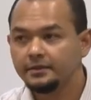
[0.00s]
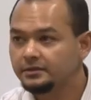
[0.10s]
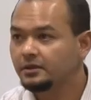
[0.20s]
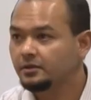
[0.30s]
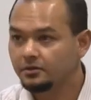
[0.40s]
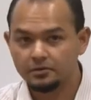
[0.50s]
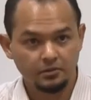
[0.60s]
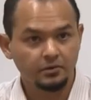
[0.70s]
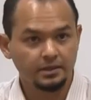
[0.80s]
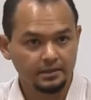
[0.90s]
These are the
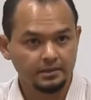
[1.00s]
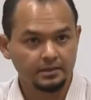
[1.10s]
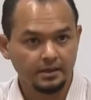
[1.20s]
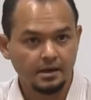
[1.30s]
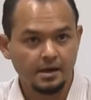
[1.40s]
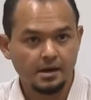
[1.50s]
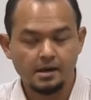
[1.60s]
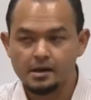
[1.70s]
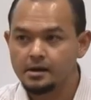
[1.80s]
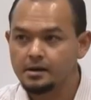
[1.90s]
raw data.
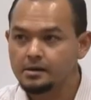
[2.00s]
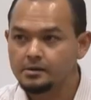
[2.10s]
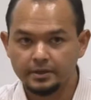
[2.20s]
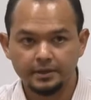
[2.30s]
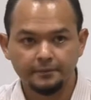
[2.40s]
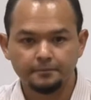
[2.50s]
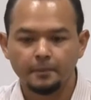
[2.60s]
Okay?